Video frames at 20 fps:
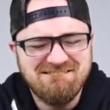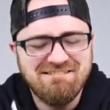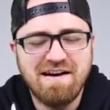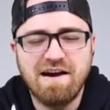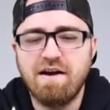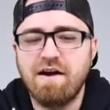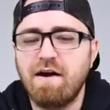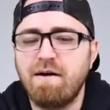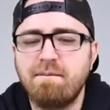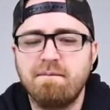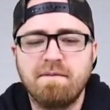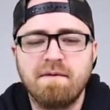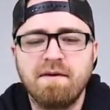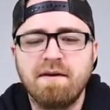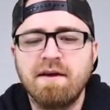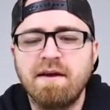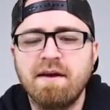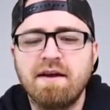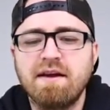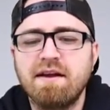No,
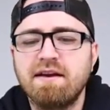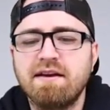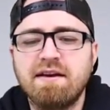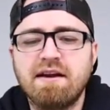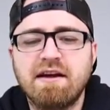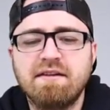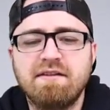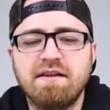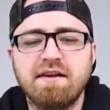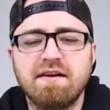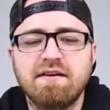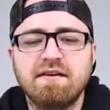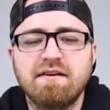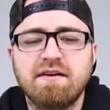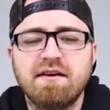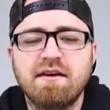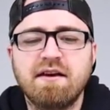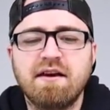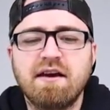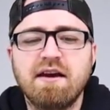nothing.
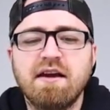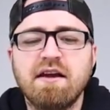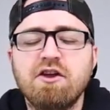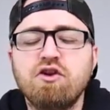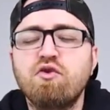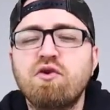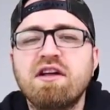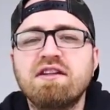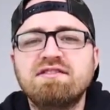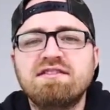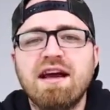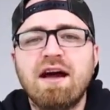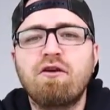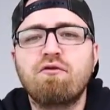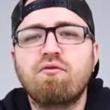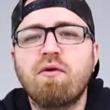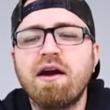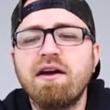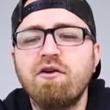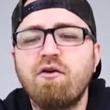You can tell
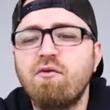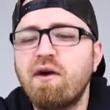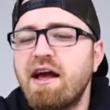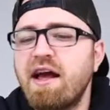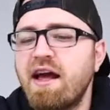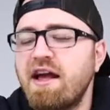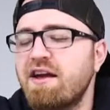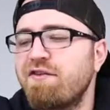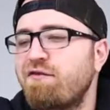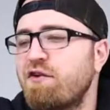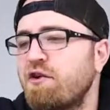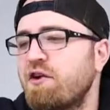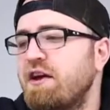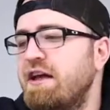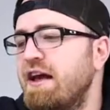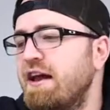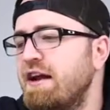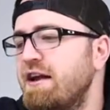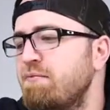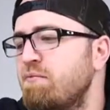right away if you're
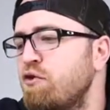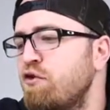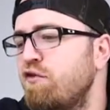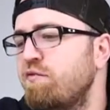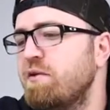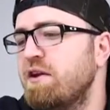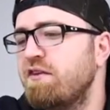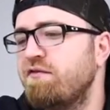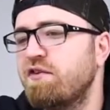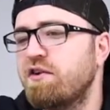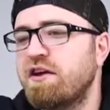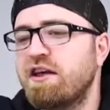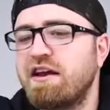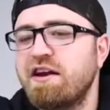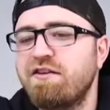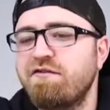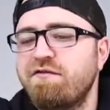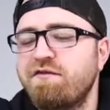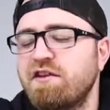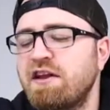getting movement, if you're
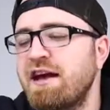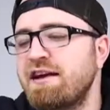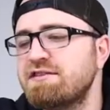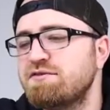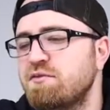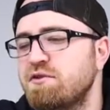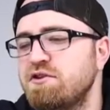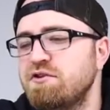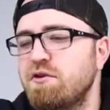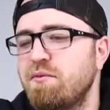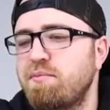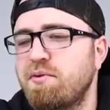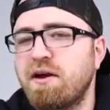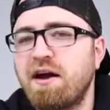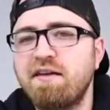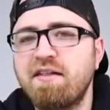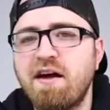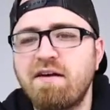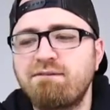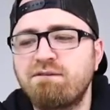getting flex when you
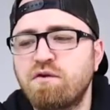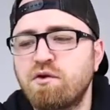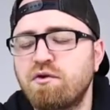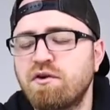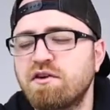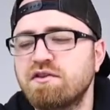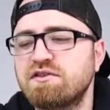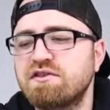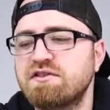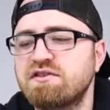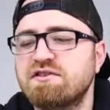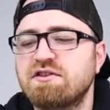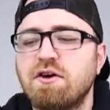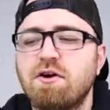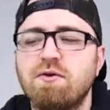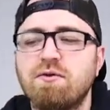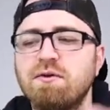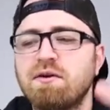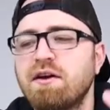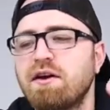apply that force.
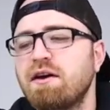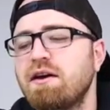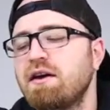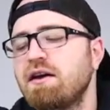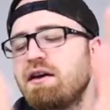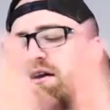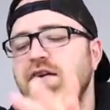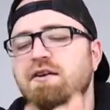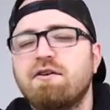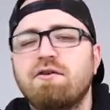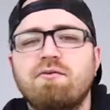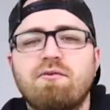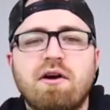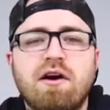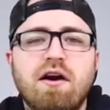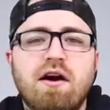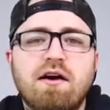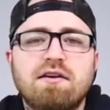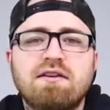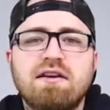So
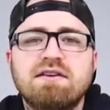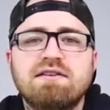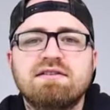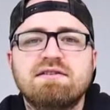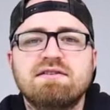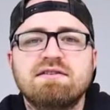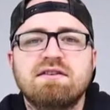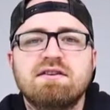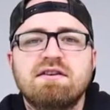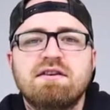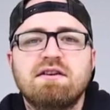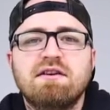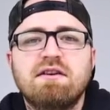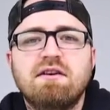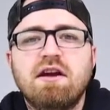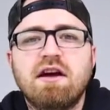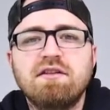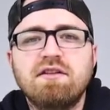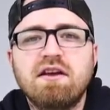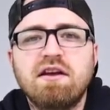regardless,
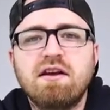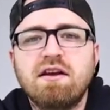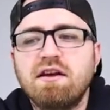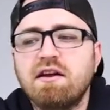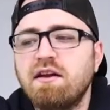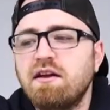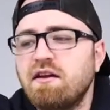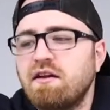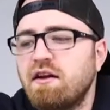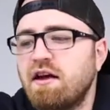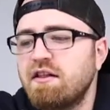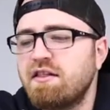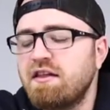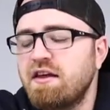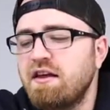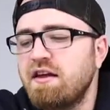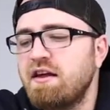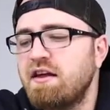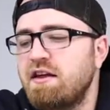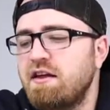
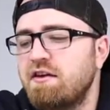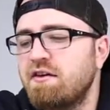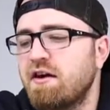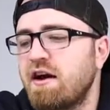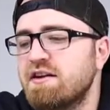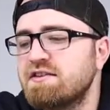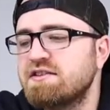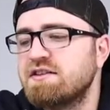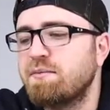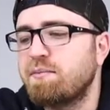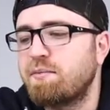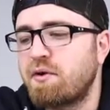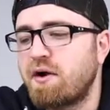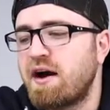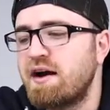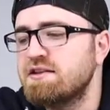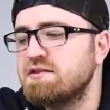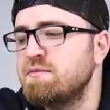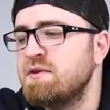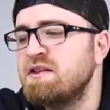nothing here has
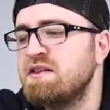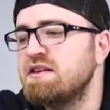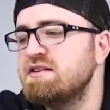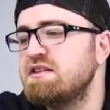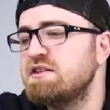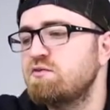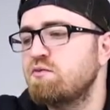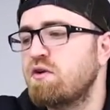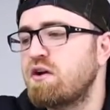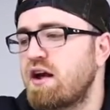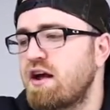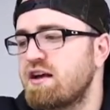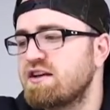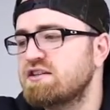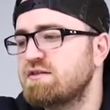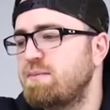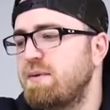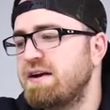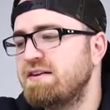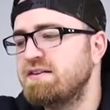surprised me. This is what I
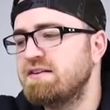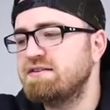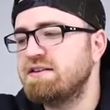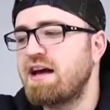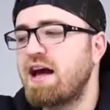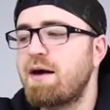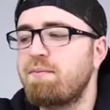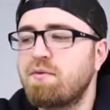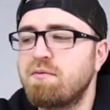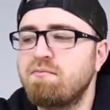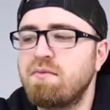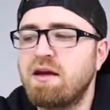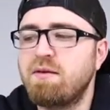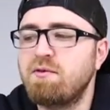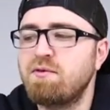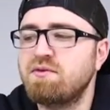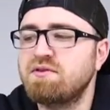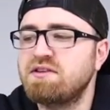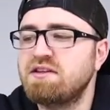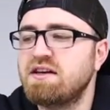expected to happen,
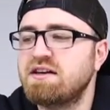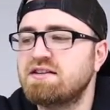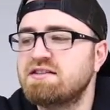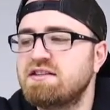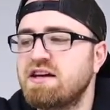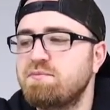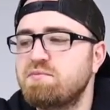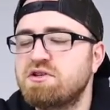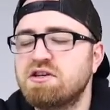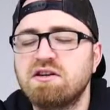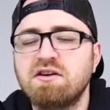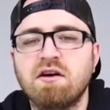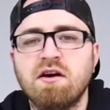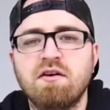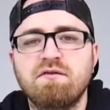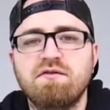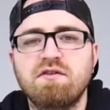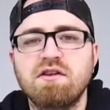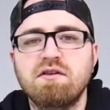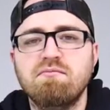maybe with the exception
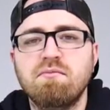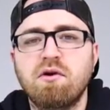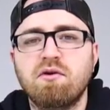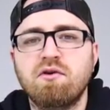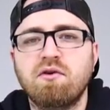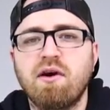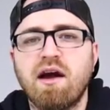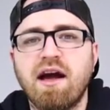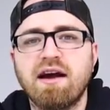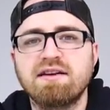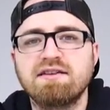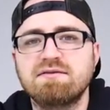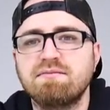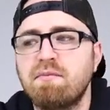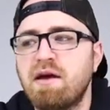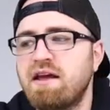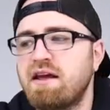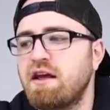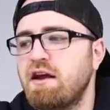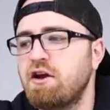of the Moto X
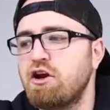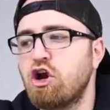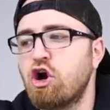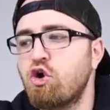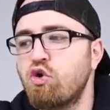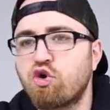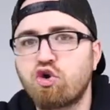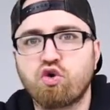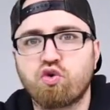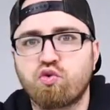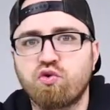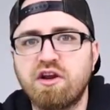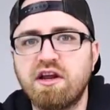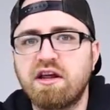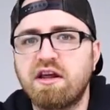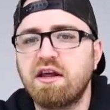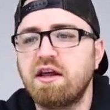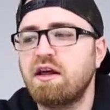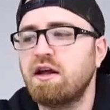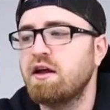making no
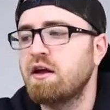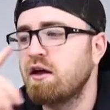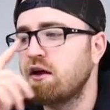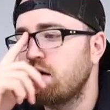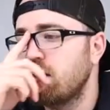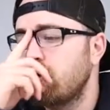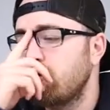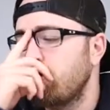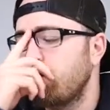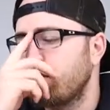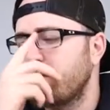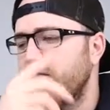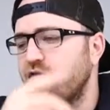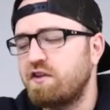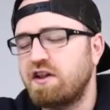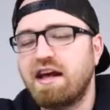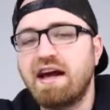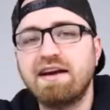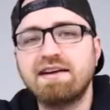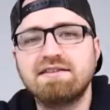creaking or
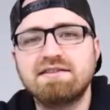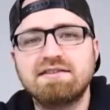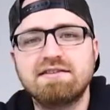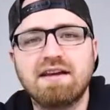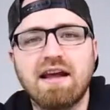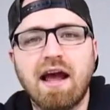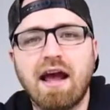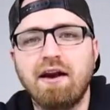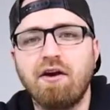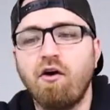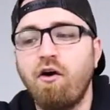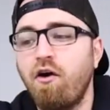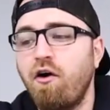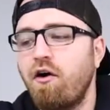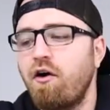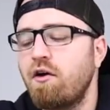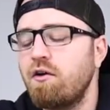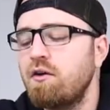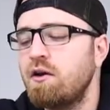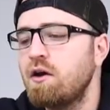flex at
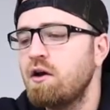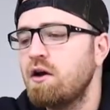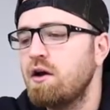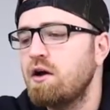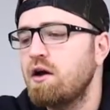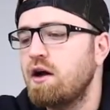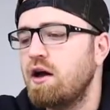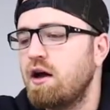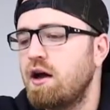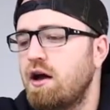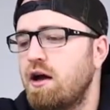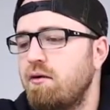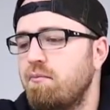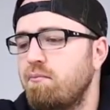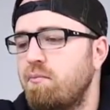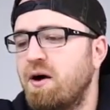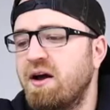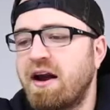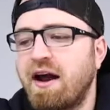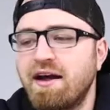all.
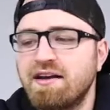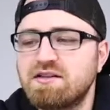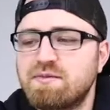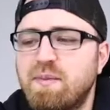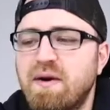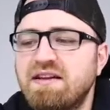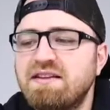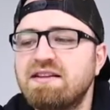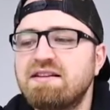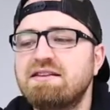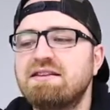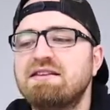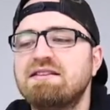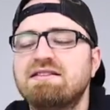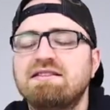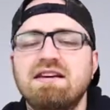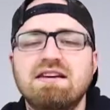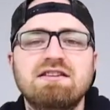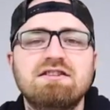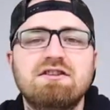But I expected the
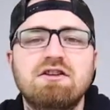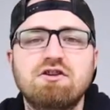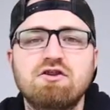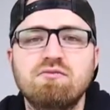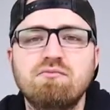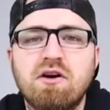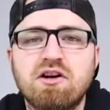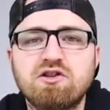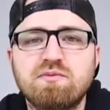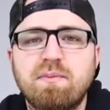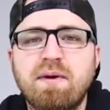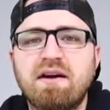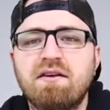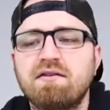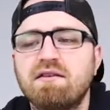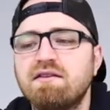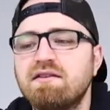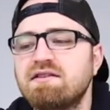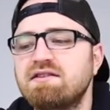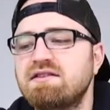6 to do much better
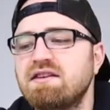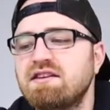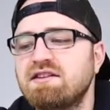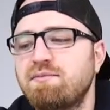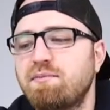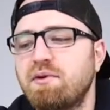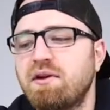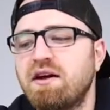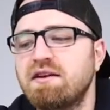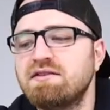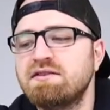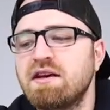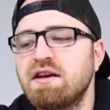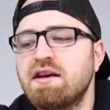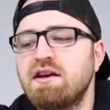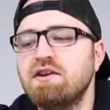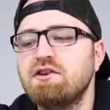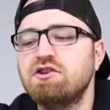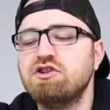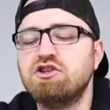than the 6 Plus
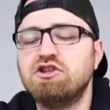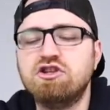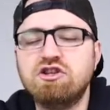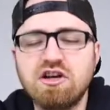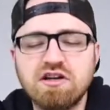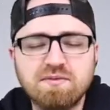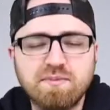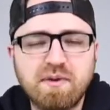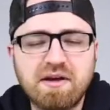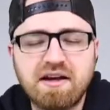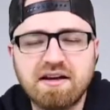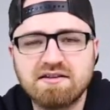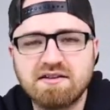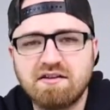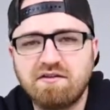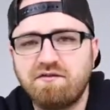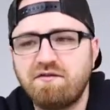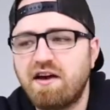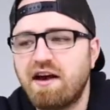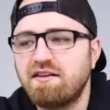just because of
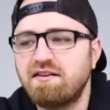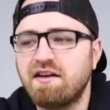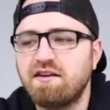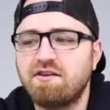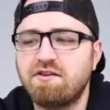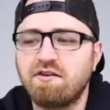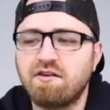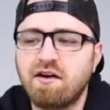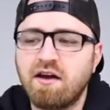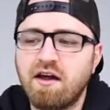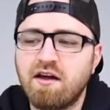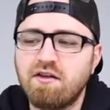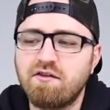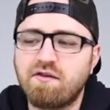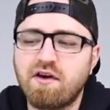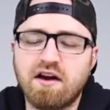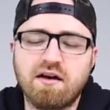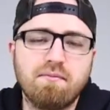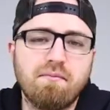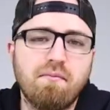the fact that
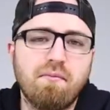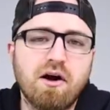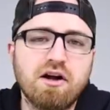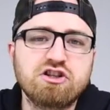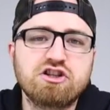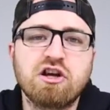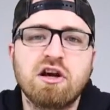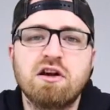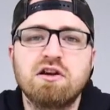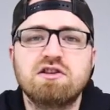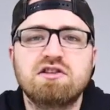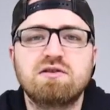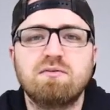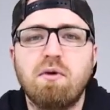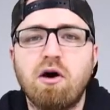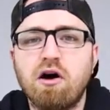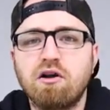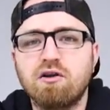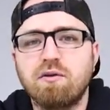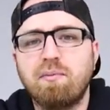you've got a much
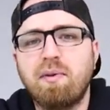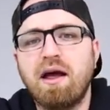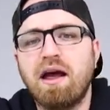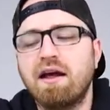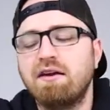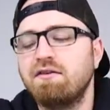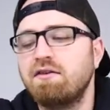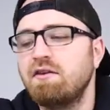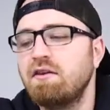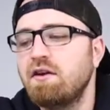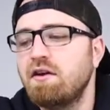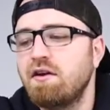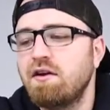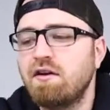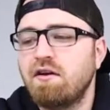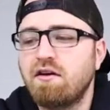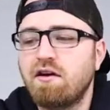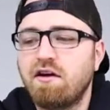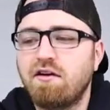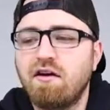smaller panel
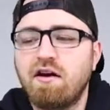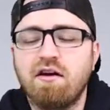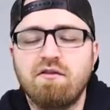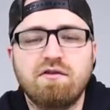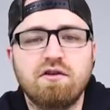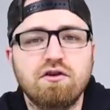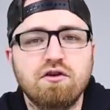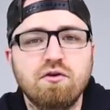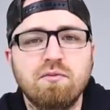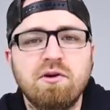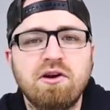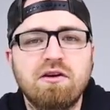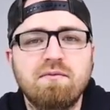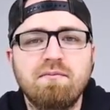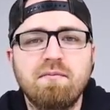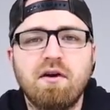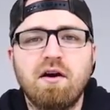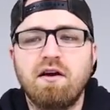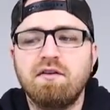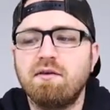of
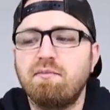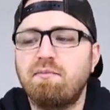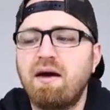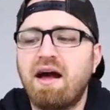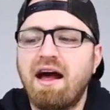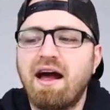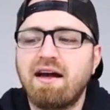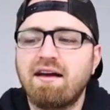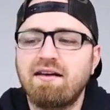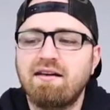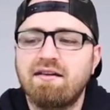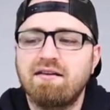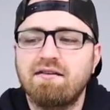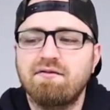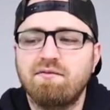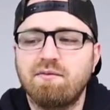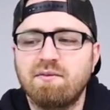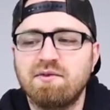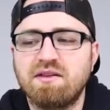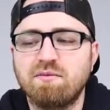aluminum on the back
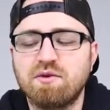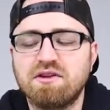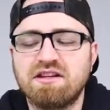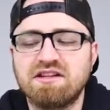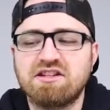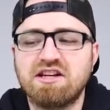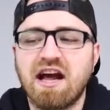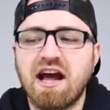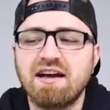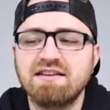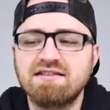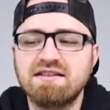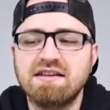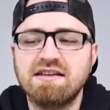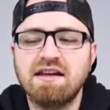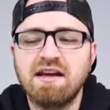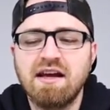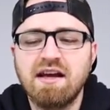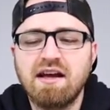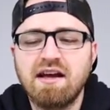with the
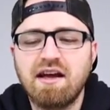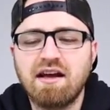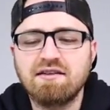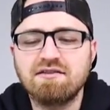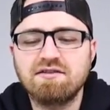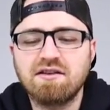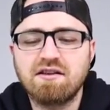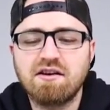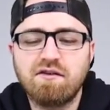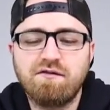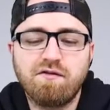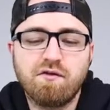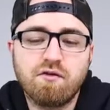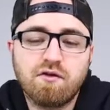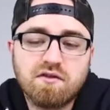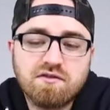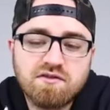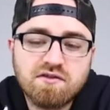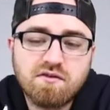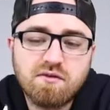chassis, and so
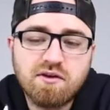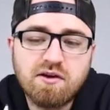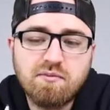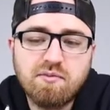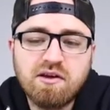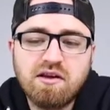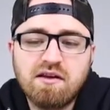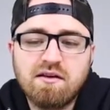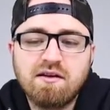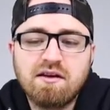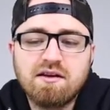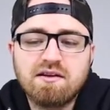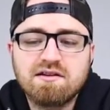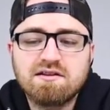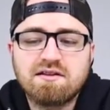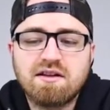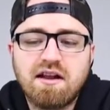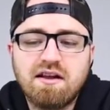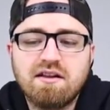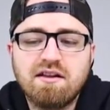therefore it's going to be
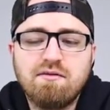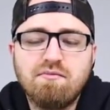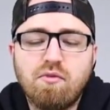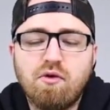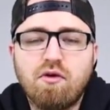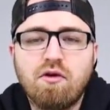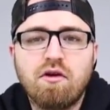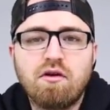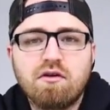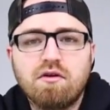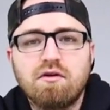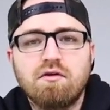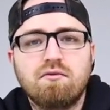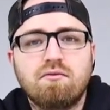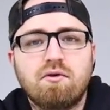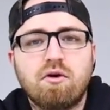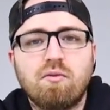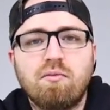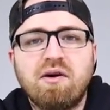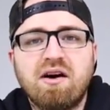slightly more
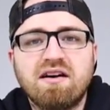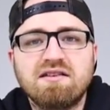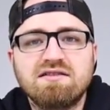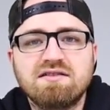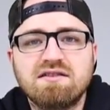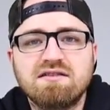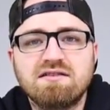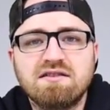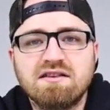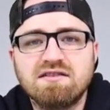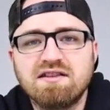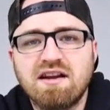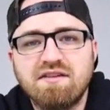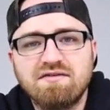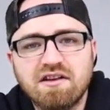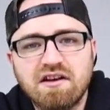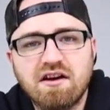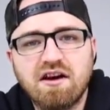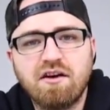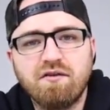robust. It doesn't have
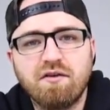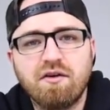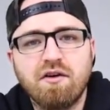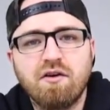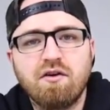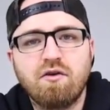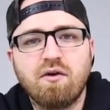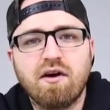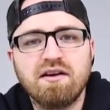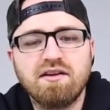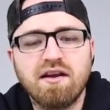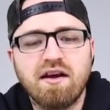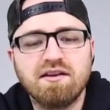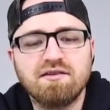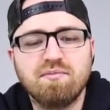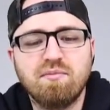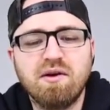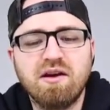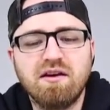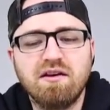to cover quite
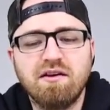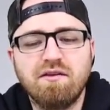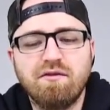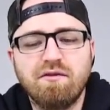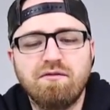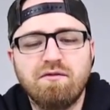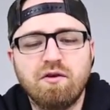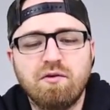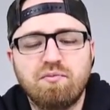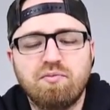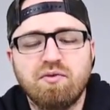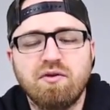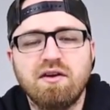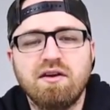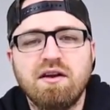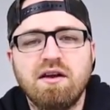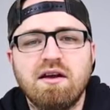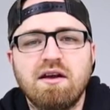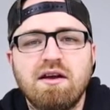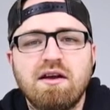as big of a footprint.